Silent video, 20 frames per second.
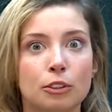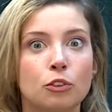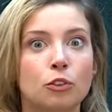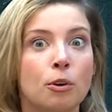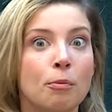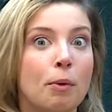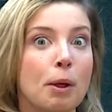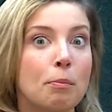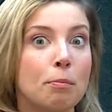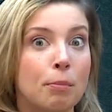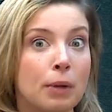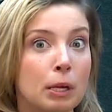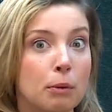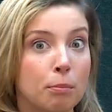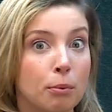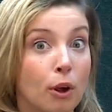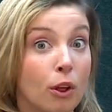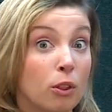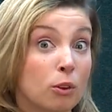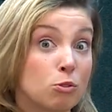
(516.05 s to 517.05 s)
when my big
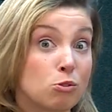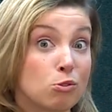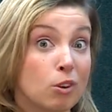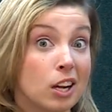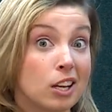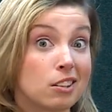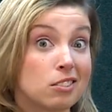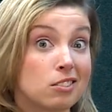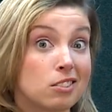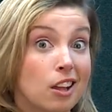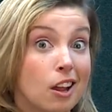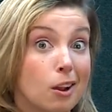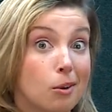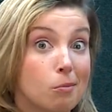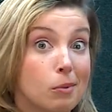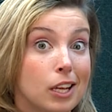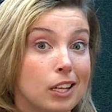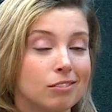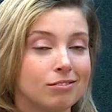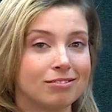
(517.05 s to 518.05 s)
brothers try to scare
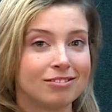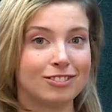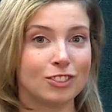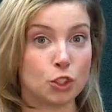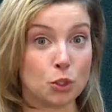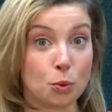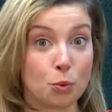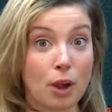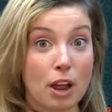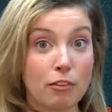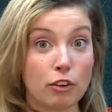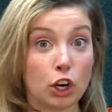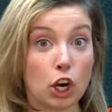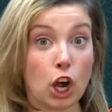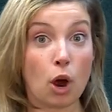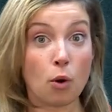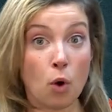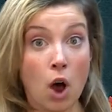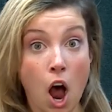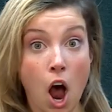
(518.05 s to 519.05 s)
me. Do you ever
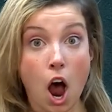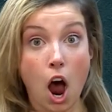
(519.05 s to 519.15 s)
go,